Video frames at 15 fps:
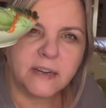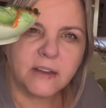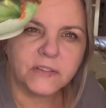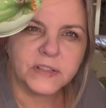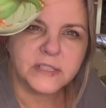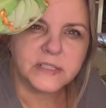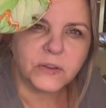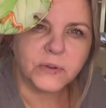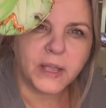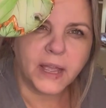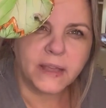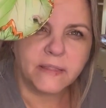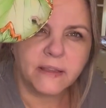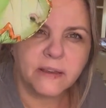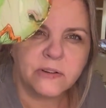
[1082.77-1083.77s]
all this
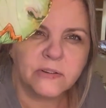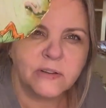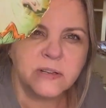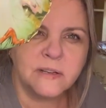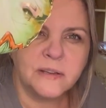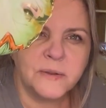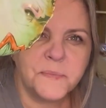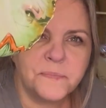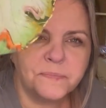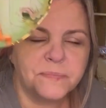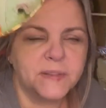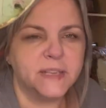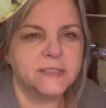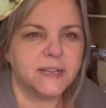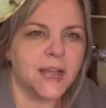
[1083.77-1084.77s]
okay, though.
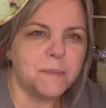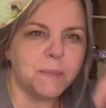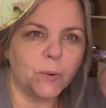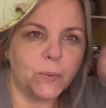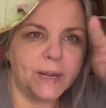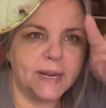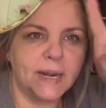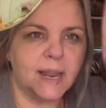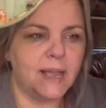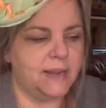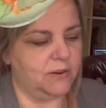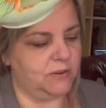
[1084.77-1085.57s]
Because I got my ring light